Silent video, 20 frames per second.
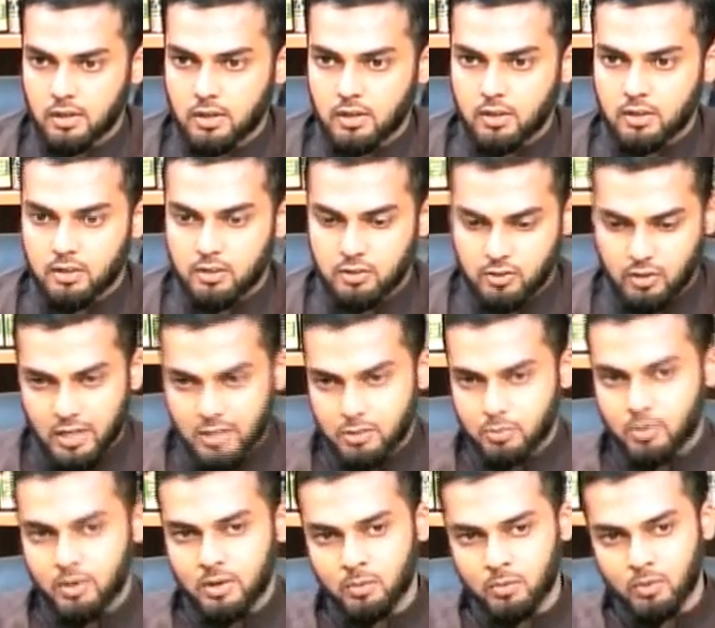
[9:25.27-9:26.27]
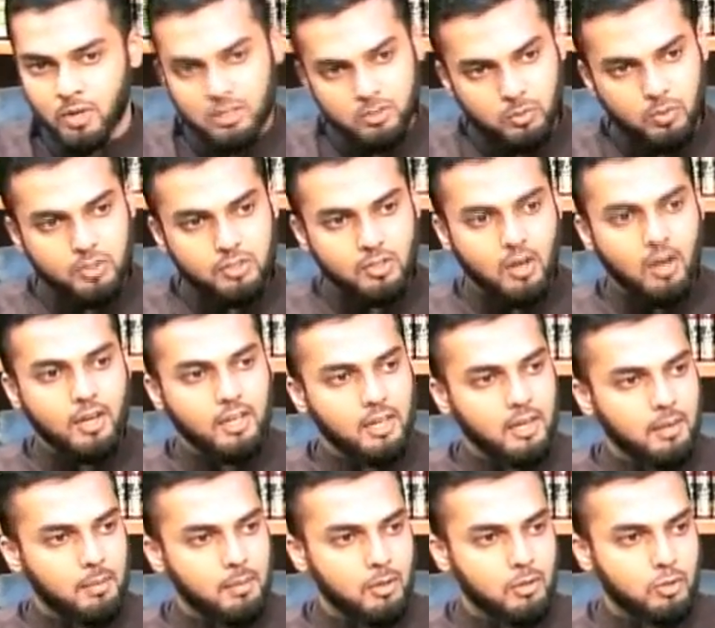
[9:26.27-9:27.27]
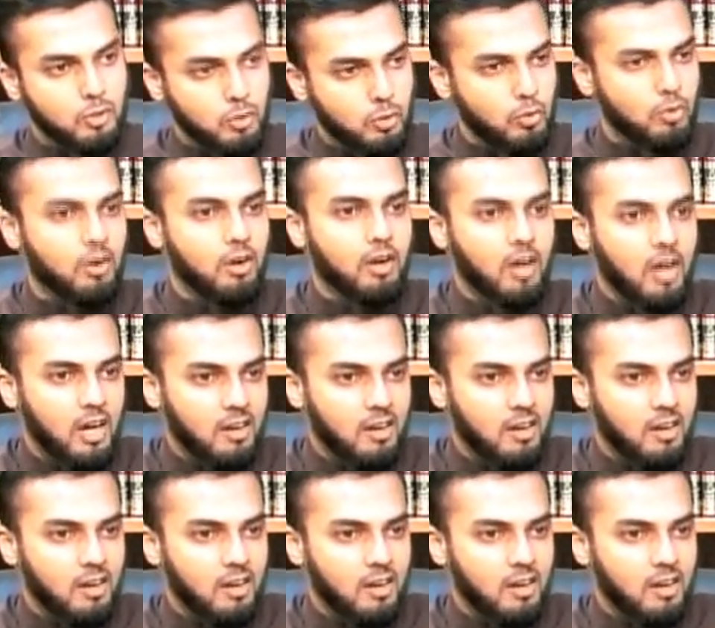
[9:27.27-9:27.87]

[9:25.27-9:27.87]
So as we're talking about Surah Qaf,